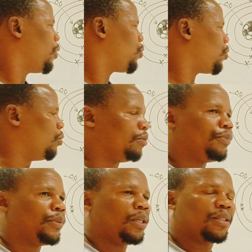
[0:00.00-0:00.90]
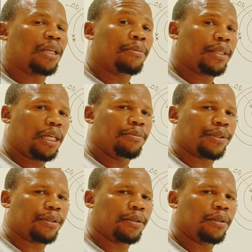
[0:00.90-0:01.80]
So
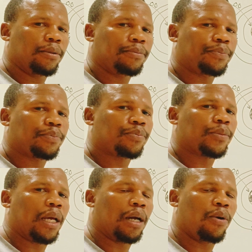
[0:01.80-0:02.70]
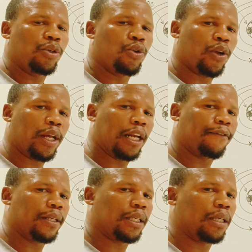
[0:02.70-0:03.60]
sometimes what do you call
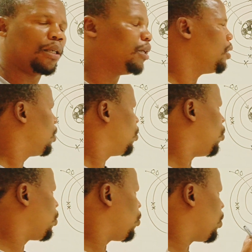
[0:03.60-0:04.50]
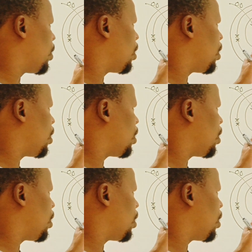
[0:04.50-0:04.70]
alpha decay? Remember,